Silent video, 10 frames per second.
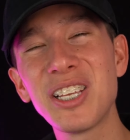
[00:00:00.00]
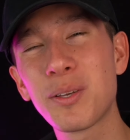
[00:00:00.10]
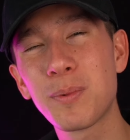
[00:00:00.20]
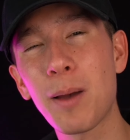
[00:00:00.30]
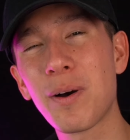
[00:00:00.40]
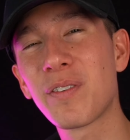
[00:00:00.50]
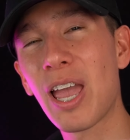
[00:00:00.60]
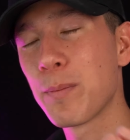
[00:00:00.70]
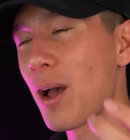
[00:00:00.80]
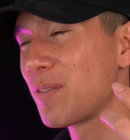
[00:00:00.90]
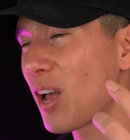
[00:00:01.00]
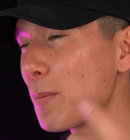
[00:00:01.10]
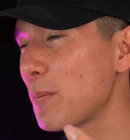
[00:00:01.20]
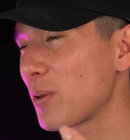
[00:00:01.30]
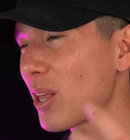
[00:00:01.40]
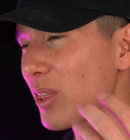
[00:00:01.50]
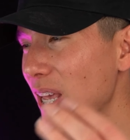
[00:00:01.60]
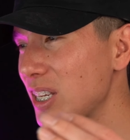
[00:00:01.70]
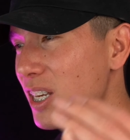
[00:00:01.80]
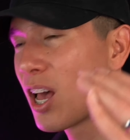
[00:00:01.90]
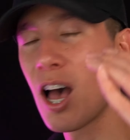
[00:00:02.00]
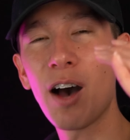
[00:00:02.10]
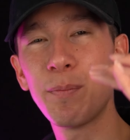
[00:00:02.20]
some time off camera, I've come up with a list of